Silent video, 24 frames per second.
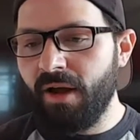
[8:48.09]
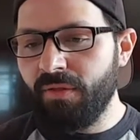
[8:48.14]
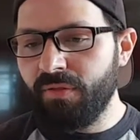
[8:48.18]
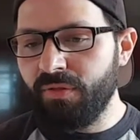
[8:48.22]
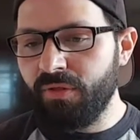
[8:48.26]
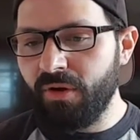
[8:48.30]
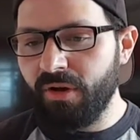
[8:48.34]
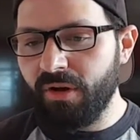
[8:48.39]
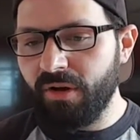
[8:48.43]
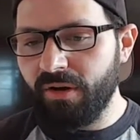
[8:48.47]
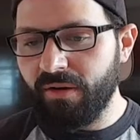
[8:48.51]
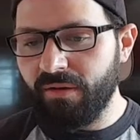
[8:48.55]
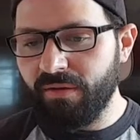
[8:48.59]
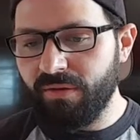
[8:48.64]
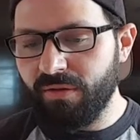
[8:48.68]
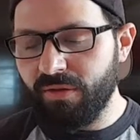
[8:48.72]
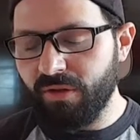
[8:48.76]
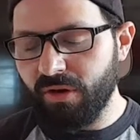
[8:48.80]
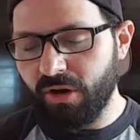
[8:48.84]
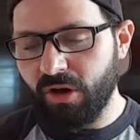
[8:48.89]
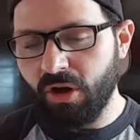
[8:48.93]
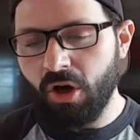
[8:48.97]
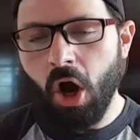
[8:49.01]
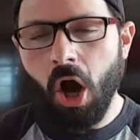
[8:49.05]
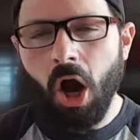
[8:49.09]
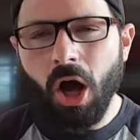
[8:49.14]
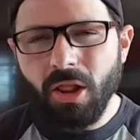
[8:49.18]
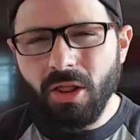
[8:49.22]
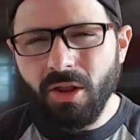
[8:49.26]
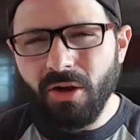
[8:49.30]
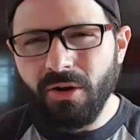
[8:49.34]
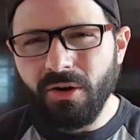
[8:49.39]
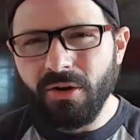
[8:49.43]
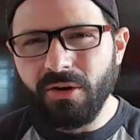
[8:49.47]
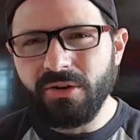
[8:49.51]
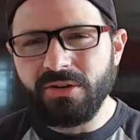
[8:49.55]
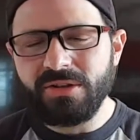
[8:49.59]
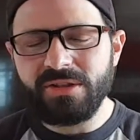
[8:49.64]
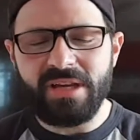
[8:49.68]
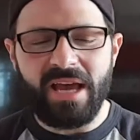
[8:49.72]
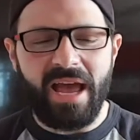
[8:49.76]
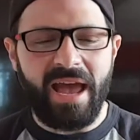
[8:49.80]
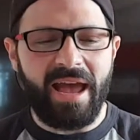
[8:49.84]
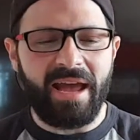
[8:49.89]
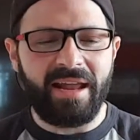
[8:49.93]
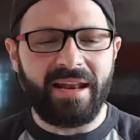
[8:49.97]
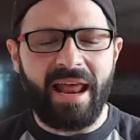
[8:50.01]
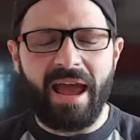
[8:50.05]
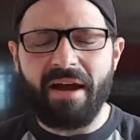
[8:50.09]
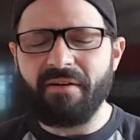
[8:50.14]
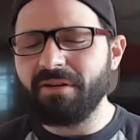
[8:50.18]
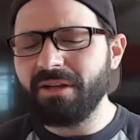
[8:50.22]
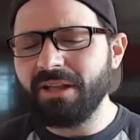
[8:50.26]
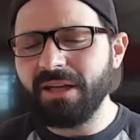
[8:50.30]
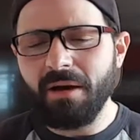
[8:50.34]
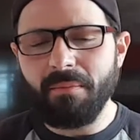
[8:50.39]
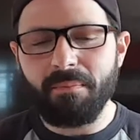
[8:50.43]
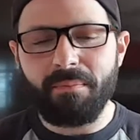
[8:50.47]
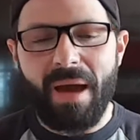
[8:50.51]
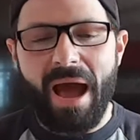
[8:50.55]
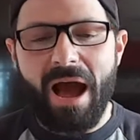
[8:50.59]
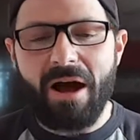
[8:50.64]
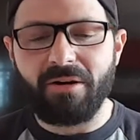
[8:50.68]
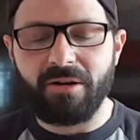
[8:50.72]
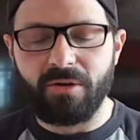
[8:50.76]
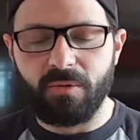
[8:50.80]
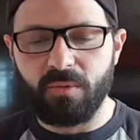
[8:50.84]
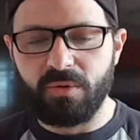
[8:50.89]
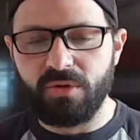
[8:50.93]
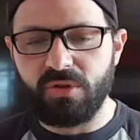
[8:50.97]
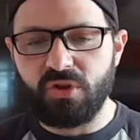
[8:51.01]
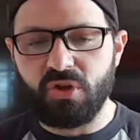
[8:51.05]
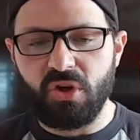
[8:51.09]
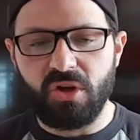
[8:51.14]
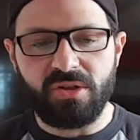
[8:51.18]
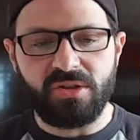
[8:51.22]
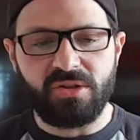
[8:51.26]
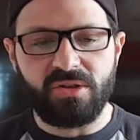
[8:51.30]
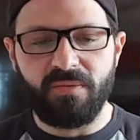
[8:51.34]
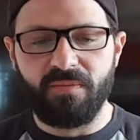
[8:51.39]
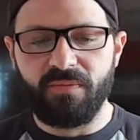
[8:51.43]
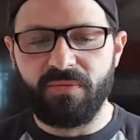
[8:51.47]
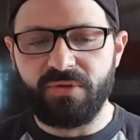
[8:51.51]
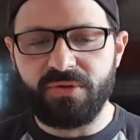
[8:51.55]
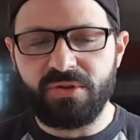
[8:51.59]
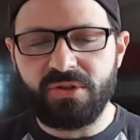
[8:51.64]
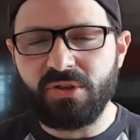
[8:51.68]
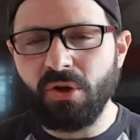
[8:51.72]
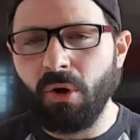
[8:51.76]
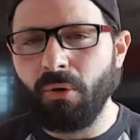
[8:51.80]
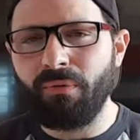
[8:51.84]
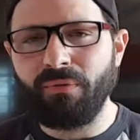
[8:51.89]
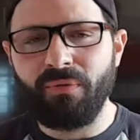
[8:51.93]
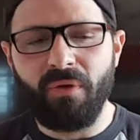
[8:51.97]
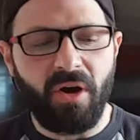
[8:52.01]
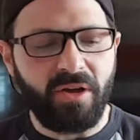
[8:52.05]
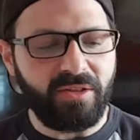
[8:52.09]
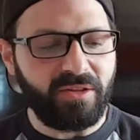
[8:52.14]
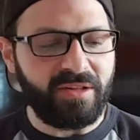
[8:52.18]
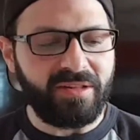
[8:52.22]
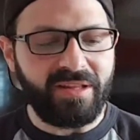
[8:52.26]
the colors and everything about it was just so fun.